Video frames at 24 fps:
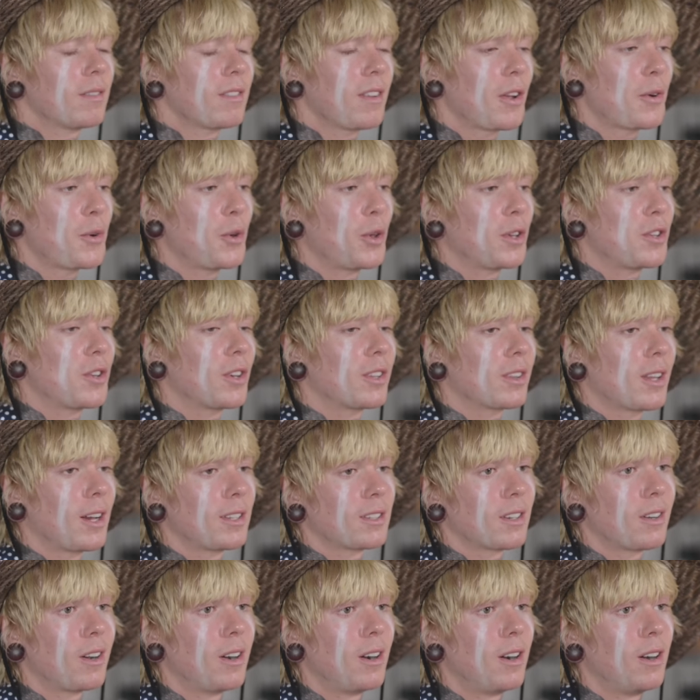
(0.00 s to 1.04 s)
I really took
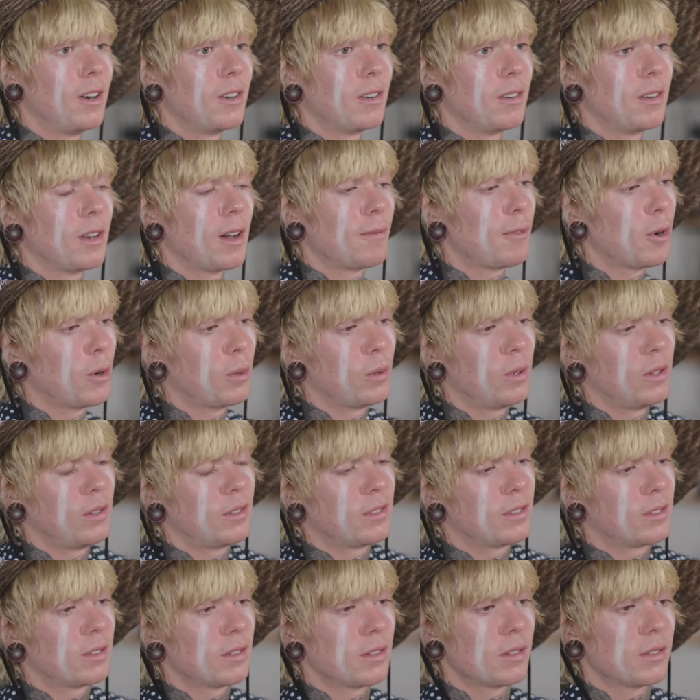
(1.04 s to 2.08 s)
that to heart, and I've
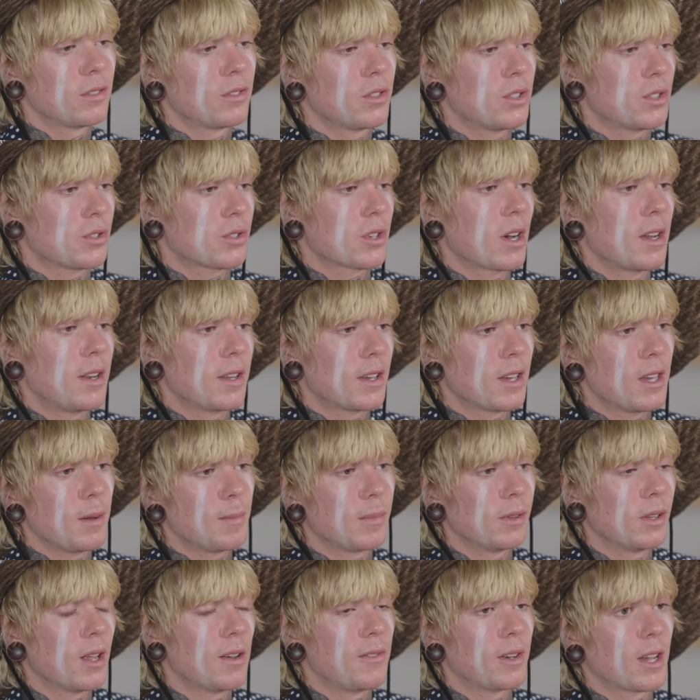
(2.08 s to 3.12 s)
always just tried to
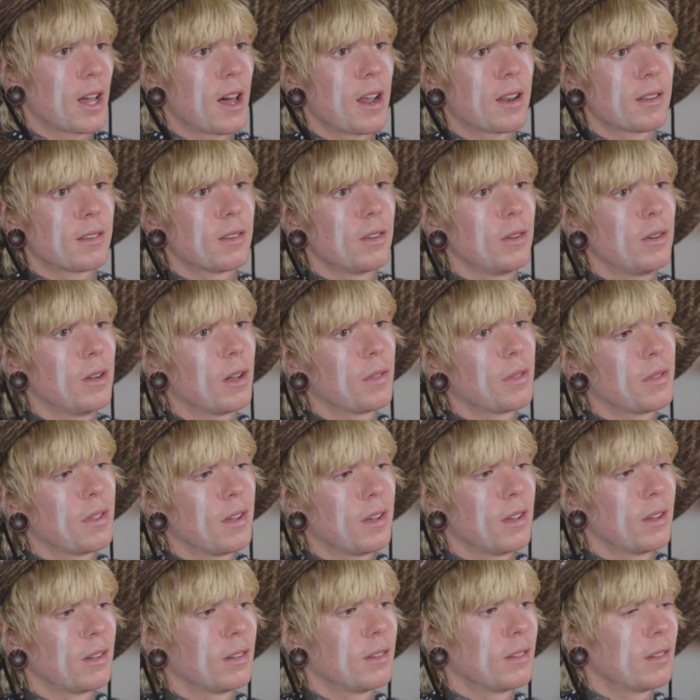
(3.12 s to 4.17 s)
keep a loving attitude on
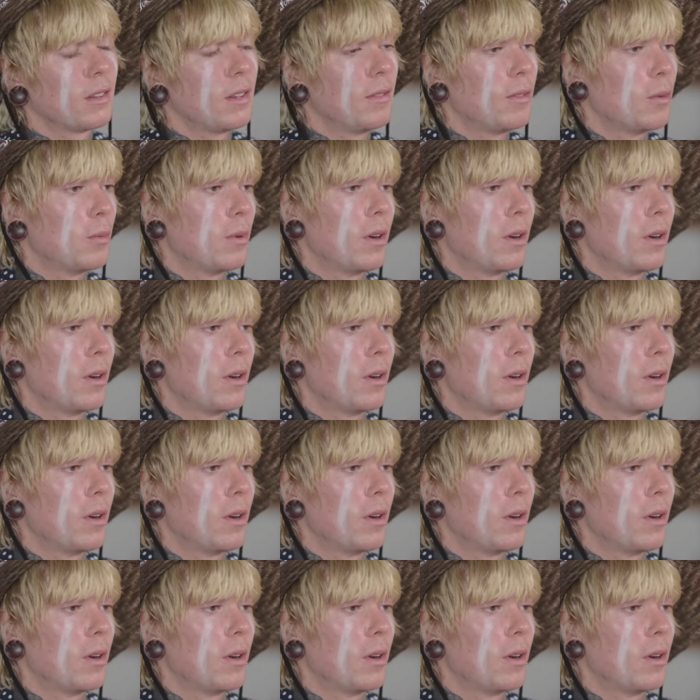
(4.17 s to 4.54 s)
things, even